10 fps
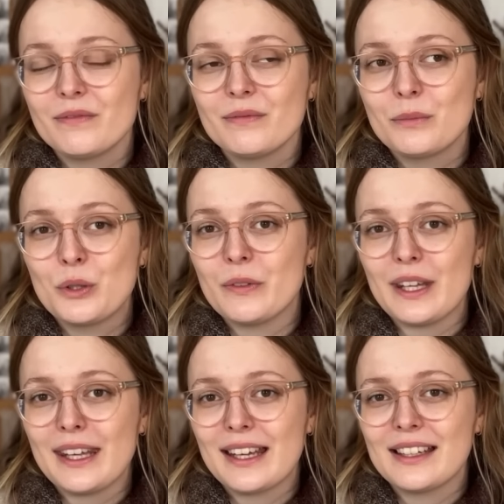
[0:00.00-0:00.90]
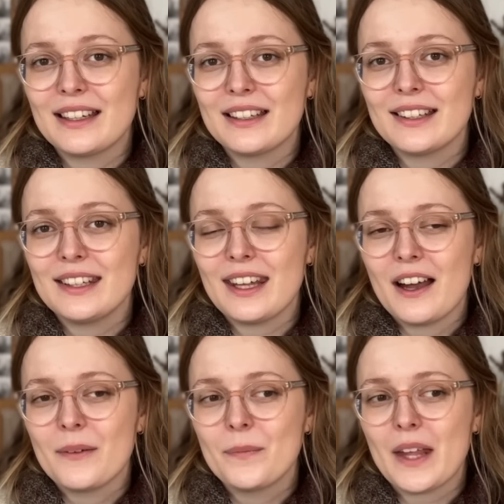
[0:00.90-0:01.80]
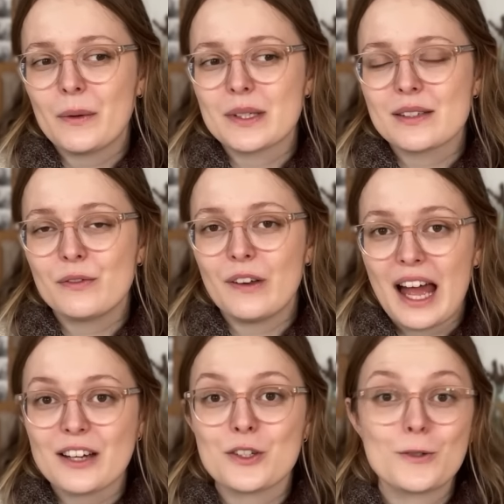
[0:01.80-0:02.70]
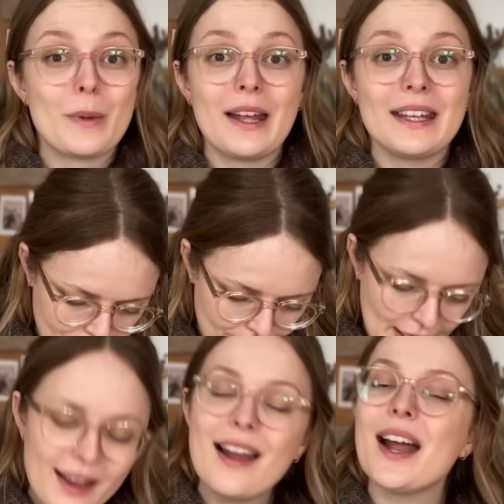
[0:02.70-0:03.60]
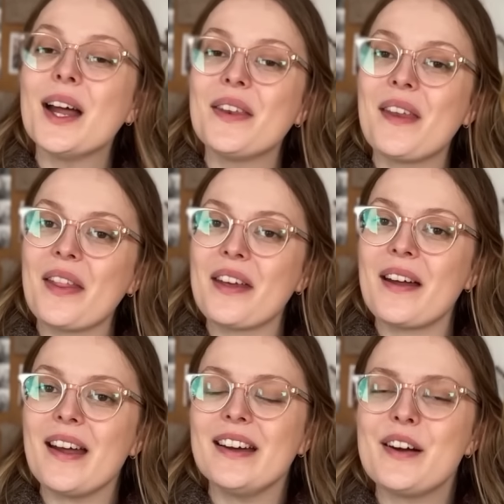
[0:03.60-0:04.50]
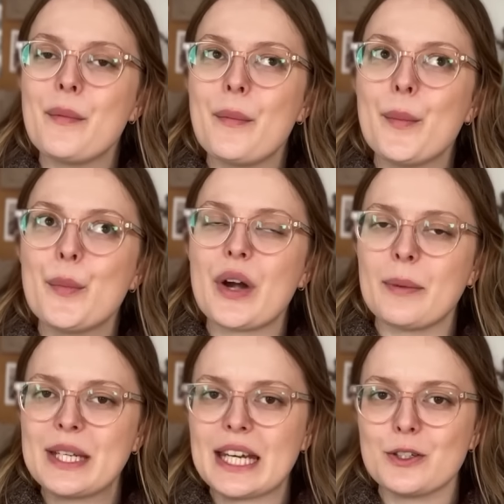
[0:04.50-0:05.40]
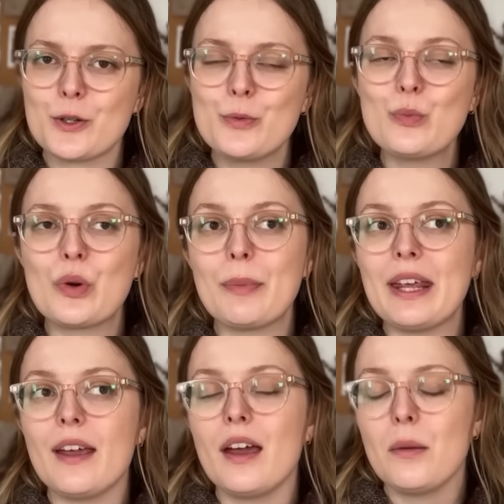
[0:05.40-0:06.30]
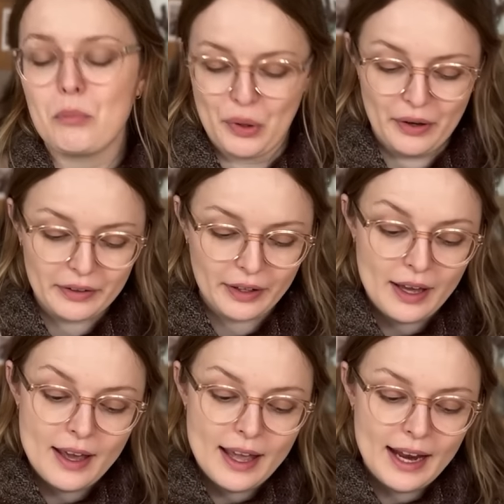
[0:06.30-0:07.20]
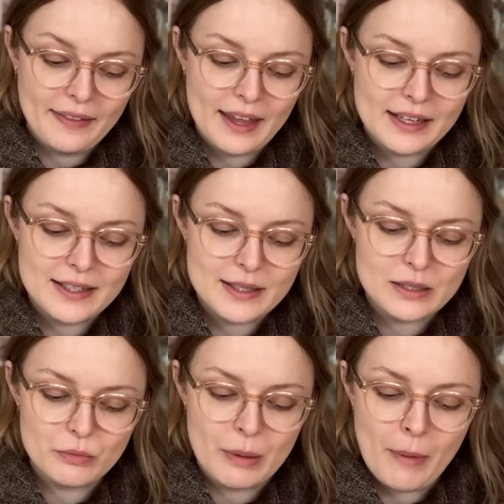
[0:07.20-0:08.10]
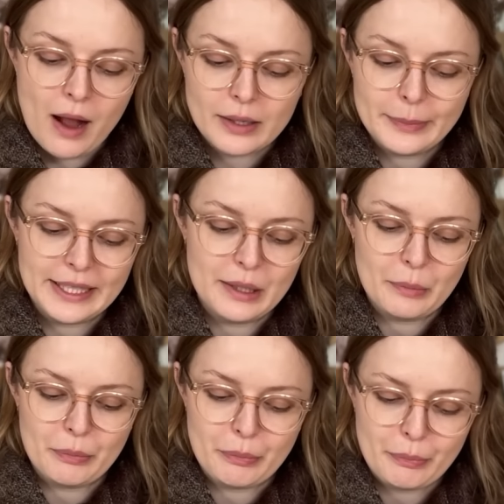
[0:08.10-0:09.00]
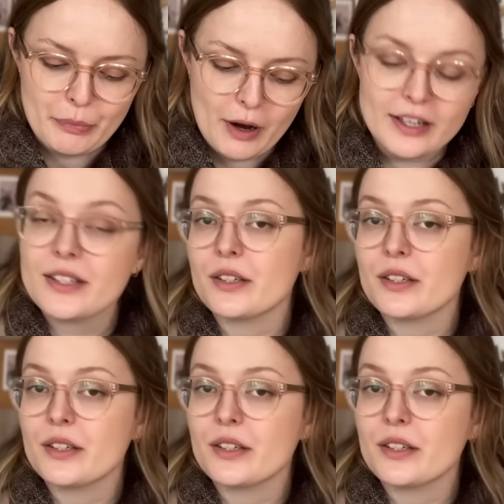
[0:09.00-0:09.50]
movie. And yeah, I was flashed by it. Another recommendation would be a book, and that is Remarkably Bright